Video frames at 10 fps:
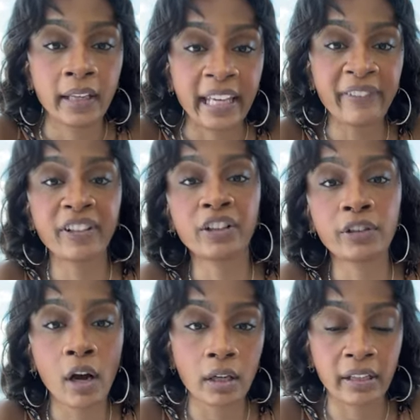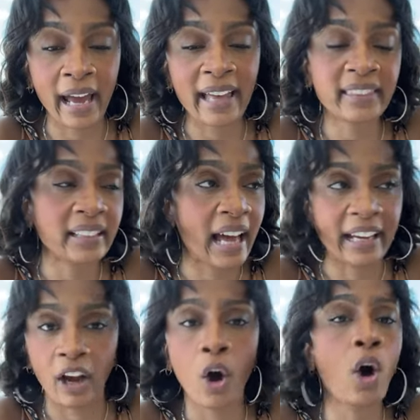Even her daughter,
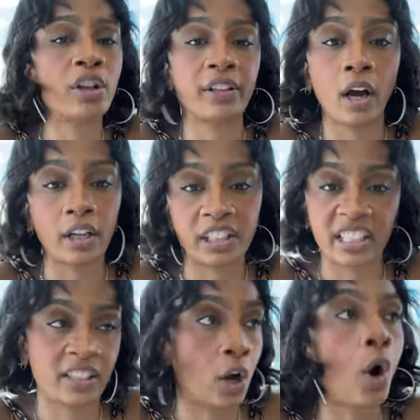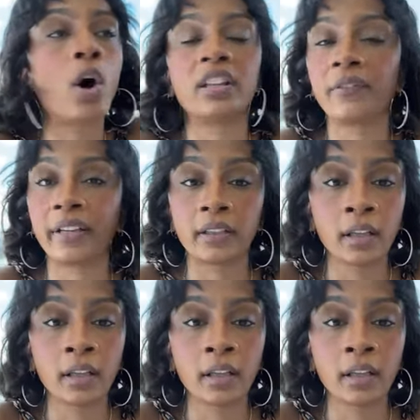Athaliah, all y'all, just all of it.